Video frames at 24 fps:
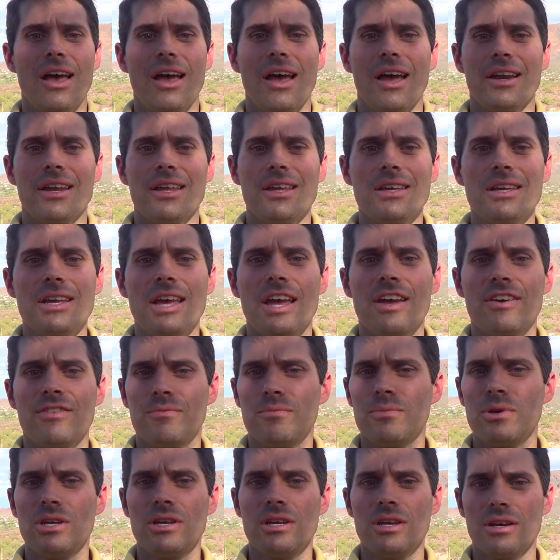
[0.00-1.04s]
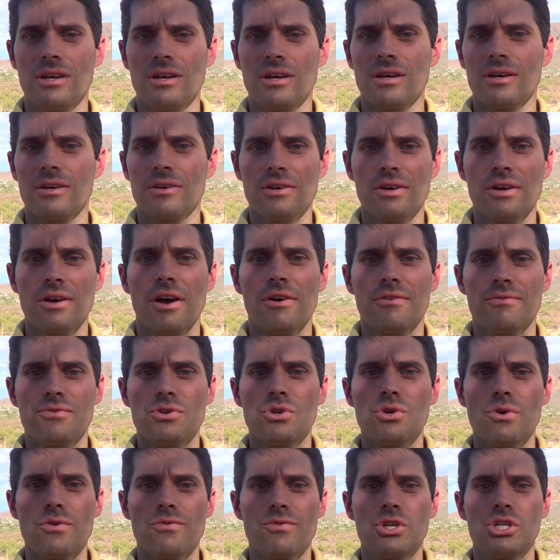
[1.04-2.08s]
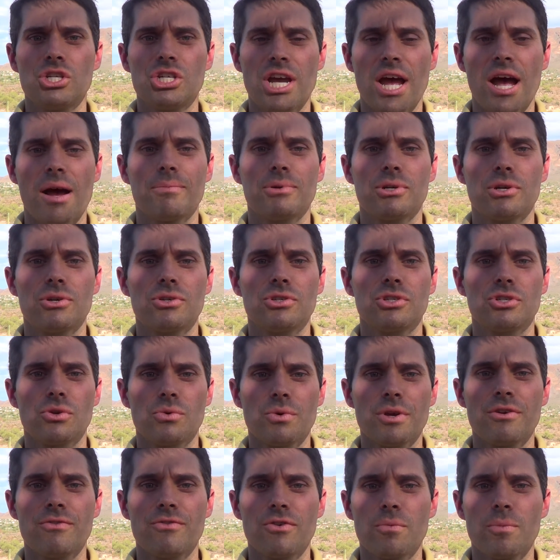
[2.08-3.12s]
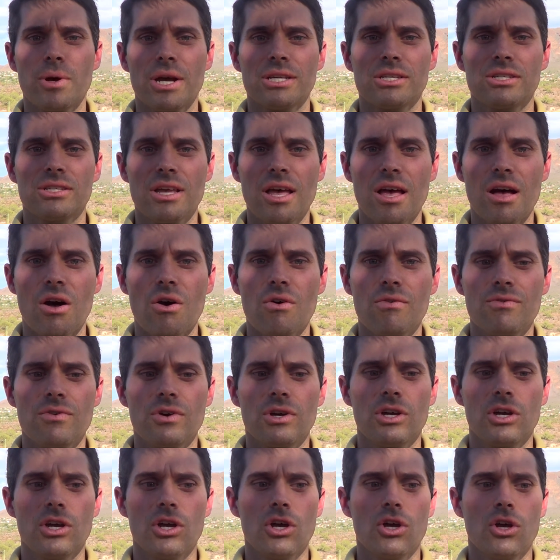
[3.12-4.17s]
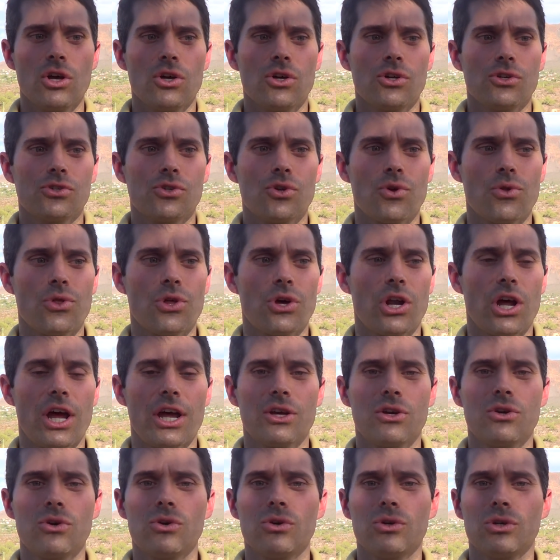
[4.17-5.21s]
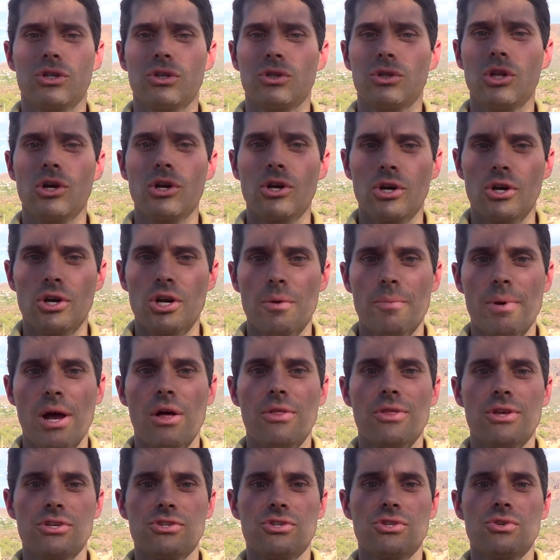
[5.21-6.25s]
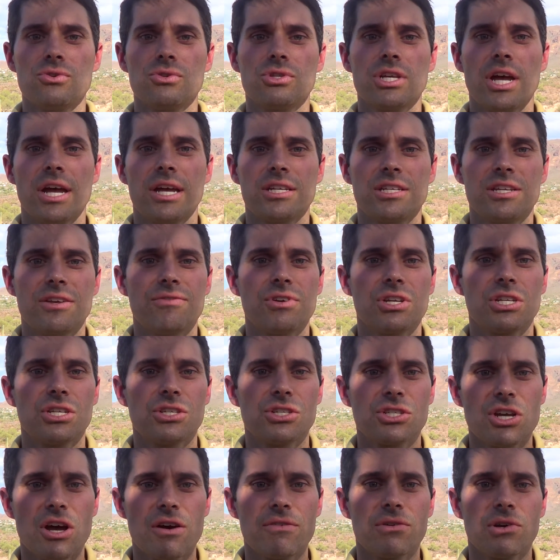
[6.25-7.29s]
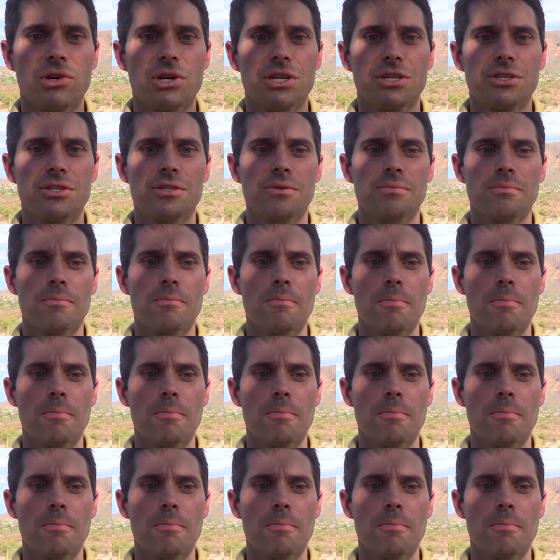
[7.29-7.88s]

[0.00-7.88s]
And he gave me a few of the chapters to read for myself so that I could learn about these new scientific discoveries.